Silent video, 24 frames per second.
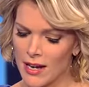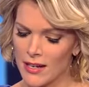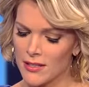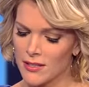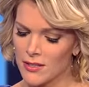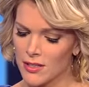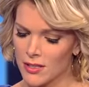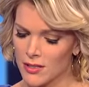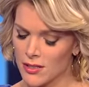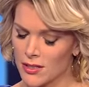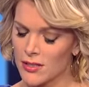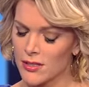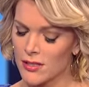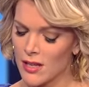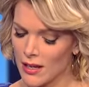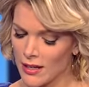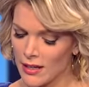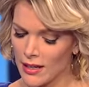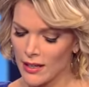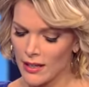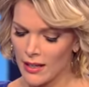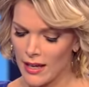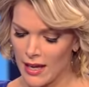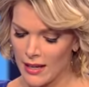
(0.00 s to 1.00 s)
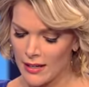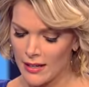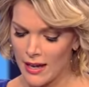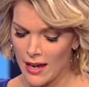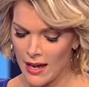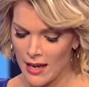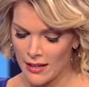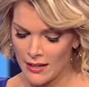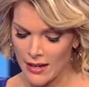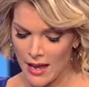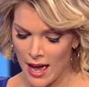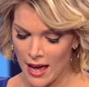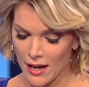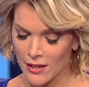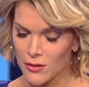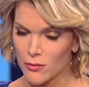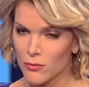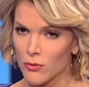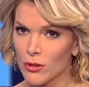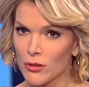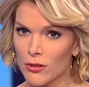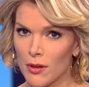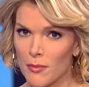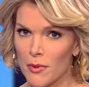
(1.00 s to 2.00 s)
is just stunning and
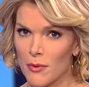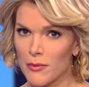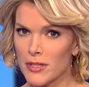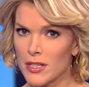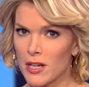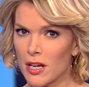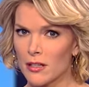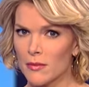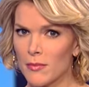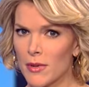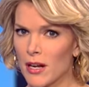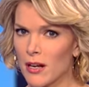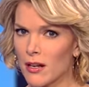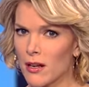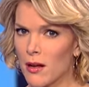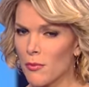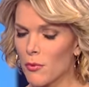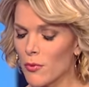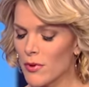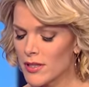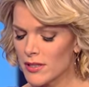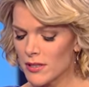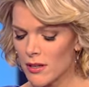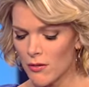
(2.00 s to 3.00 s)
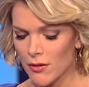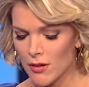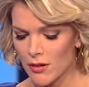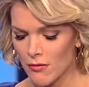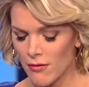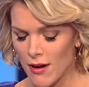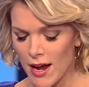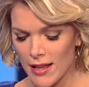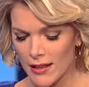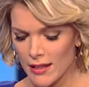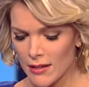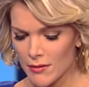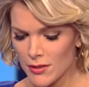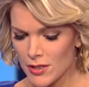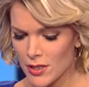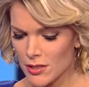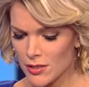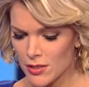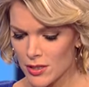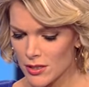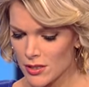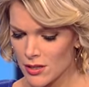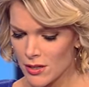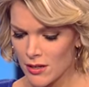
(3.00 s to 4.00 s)
actual. I mean, we talked about it a couple weeks ago on O'Reilly, which
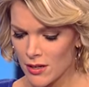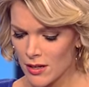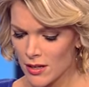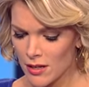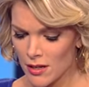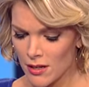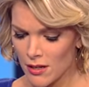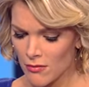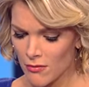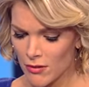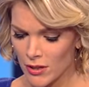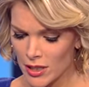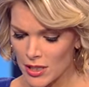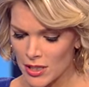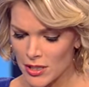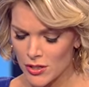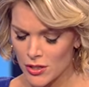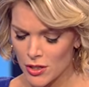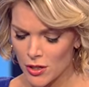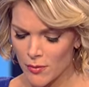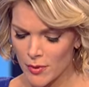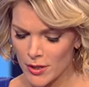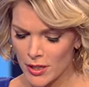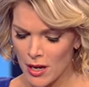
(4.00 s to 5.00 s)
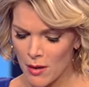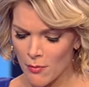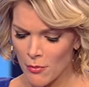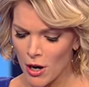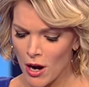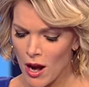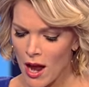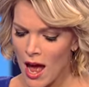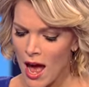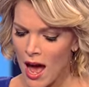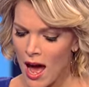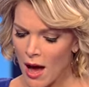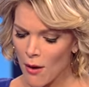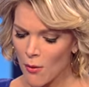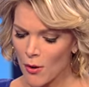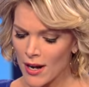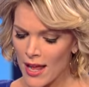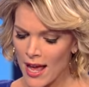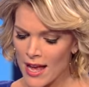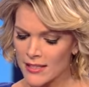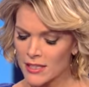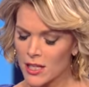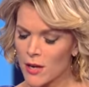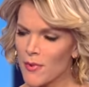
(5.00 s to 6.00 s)
is just a really disturbing number. I
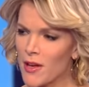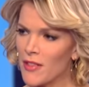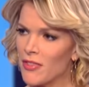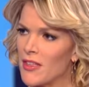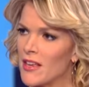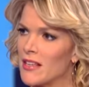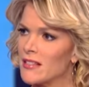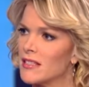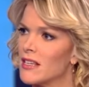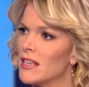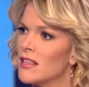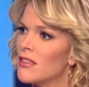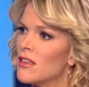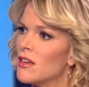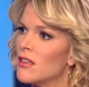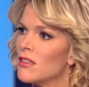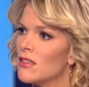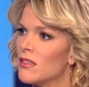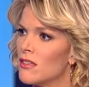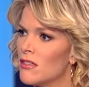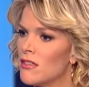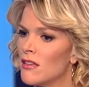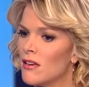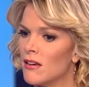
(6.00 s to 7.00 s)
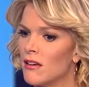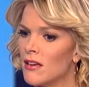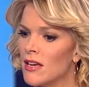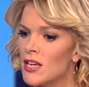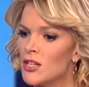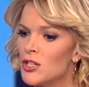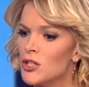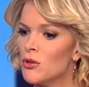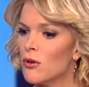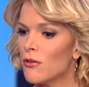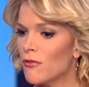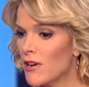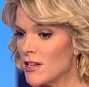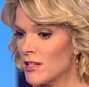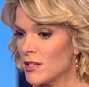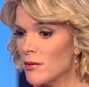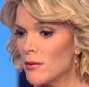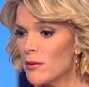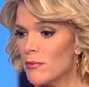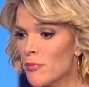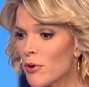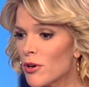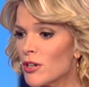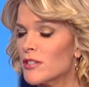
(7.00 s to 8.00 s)
want to ask you about this. The issue of race,
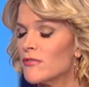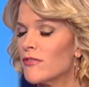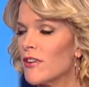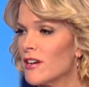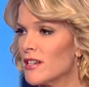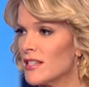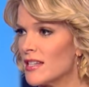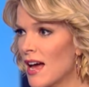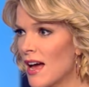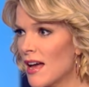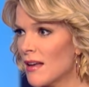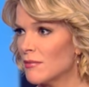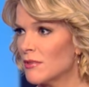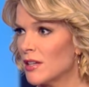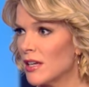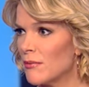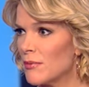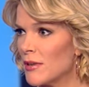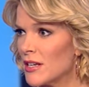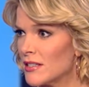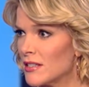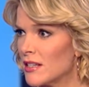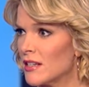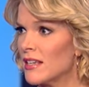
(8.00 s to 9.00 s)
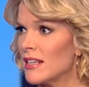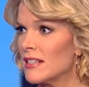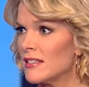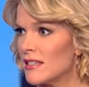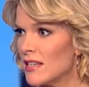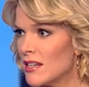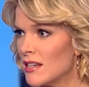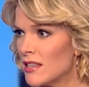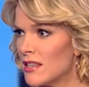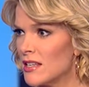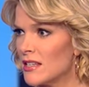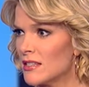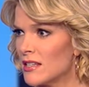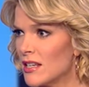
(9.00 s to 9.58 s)
and the book is very timely because it gets into this